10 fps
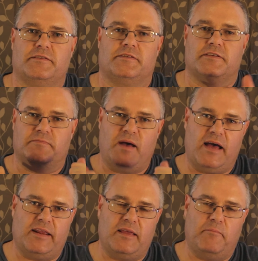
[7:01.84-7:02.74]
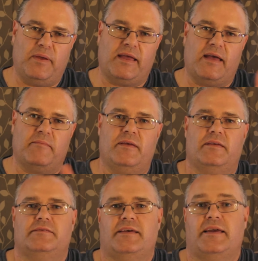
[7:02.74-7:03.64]
this is Marty, Big M,
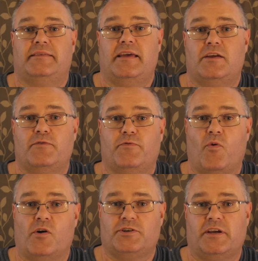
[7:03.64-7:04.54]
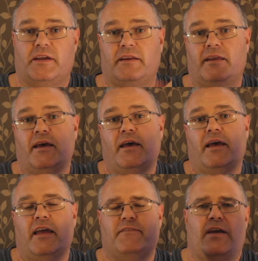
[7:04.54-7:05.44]
saying thank you for watching.
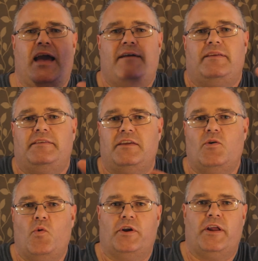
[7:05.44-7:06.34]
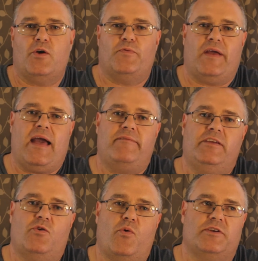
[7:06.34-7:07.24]
If you have anything you want to know, if you have
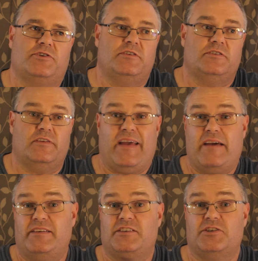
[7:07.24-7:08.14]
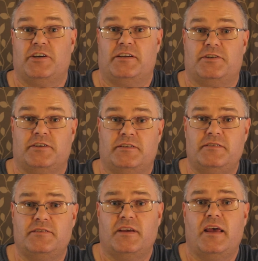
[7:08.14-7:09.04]
any questions, if you have any
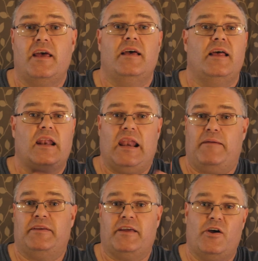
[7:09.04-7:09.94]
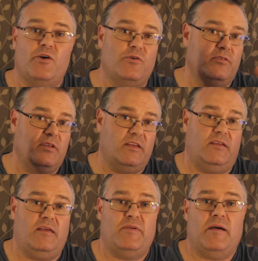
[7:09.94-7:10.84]
suggestions, let me know.
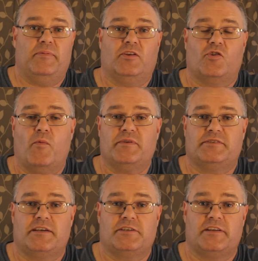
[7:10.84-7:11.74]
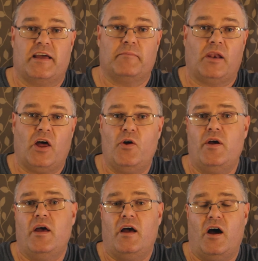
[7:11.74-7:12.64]
Hit me up in the comments section down below.
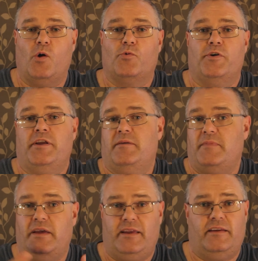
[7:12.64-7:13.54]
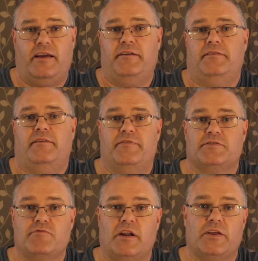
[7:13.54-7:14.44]
I'll read them, and you know, if
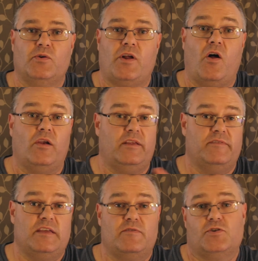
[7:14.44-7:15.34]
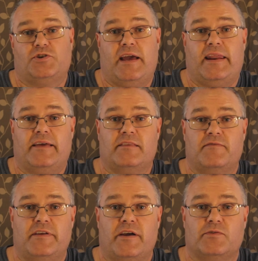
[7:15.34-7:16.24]
it's really good, I'll even give you a shout out in the
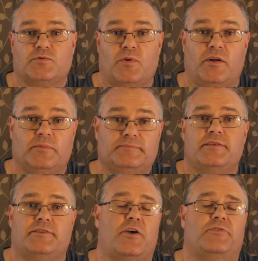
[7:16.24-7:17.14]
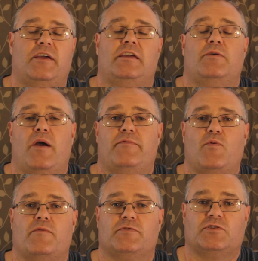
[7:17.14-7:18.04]
video as well. So thank you
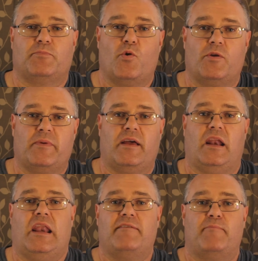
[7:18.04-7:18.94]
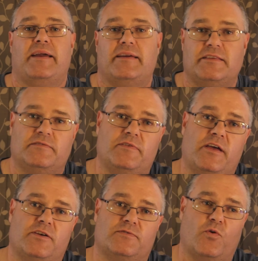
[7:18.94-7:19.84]
everyone for supporting me. I love making these
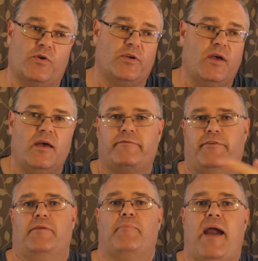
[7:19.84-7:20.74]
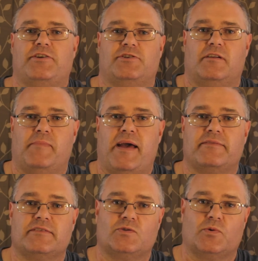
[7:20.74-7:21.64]
videos for you. Very passionate
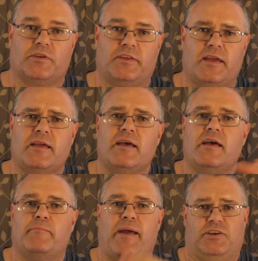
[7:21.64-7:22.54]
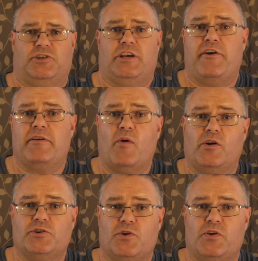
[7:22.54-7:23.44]
about this sort of thing, about sharing
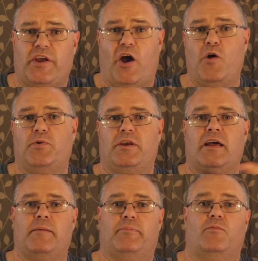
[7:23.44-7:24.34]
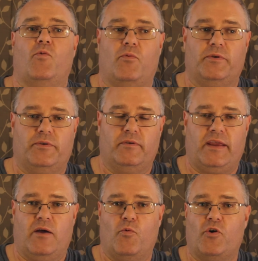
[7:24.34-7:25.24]
my journey, opening up what would,
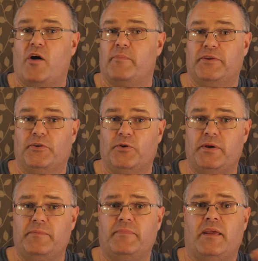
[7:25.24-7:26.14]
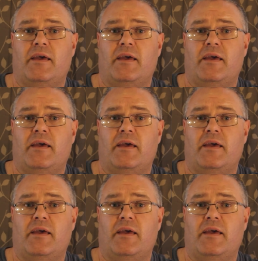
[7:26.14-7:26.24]
you know, what I've been doing.